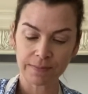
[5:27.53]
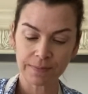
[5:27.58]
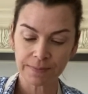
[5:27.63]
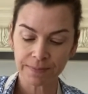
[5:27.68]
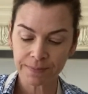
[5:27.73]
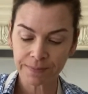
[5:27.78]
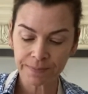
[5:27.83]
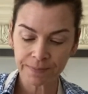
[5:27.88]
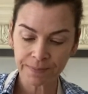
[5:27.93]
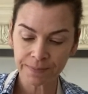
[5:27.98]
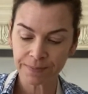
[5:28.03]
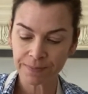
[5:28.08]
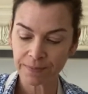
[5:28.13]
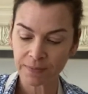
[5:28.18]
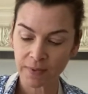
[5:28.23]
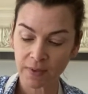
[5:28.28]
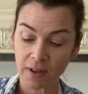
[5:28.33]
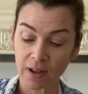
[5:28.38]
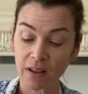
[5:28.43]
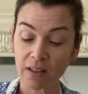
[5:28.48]
Mm,
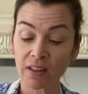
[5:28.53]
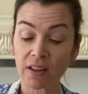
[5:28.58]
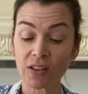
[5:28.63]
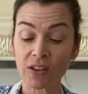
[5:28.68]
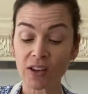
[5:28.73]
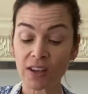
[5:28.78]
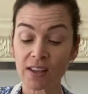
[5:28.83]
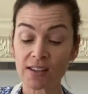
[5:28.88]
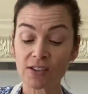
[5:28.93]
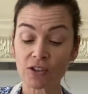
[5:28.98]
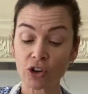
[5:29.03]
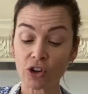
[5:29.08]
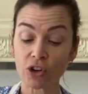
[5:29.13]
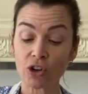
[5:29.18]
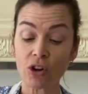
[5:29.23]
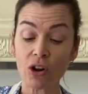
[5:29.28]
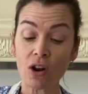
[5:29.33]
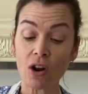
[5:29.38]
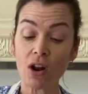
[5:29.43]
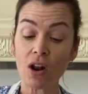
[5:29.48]
I think the kids are
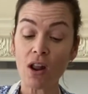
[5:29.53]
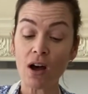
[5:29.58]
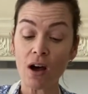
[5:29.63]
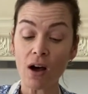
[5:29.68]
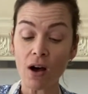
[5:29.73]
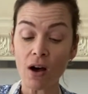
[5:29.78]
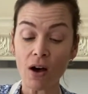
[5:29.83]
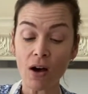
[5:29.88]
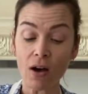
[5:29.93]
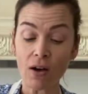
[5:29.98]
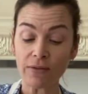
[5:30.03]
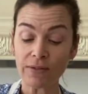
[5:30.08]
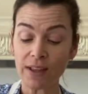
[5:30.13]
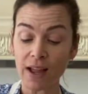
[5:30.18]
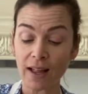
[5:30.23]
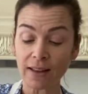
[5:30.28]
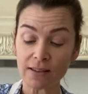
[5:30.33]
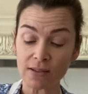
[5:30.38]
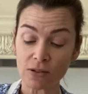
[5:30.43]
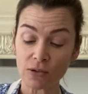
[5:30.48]
gonna love
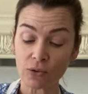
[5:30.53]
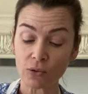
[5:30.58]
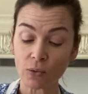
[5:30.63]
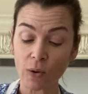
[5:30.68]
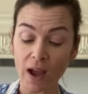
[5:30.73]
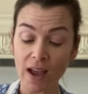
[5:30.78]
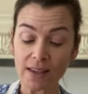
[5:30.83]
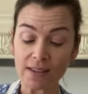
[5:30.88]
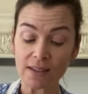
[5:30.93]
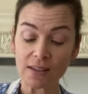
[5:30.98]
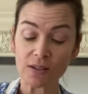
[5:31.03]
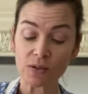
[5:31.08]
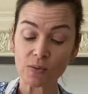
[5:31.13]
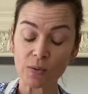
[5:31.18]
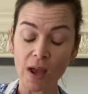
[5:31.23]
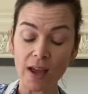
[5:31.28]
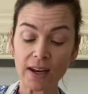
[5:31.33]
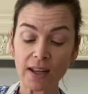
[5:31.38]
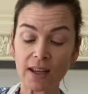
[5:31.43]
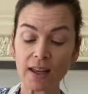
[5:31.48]
that. So the rice is
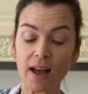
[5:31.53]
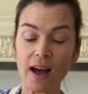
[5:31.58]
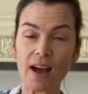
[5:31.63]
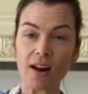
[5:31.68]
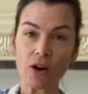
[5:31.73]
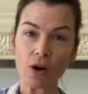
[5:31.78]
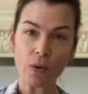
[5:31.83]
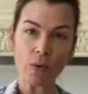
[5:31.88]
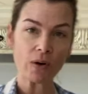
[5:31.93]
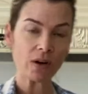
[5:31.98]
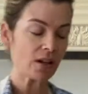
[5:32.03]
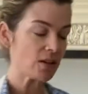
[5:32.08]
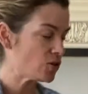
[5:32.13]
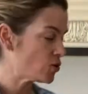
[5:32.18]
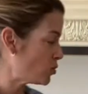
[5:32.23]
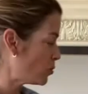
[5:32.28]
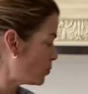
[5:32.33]
ready. I don't want it to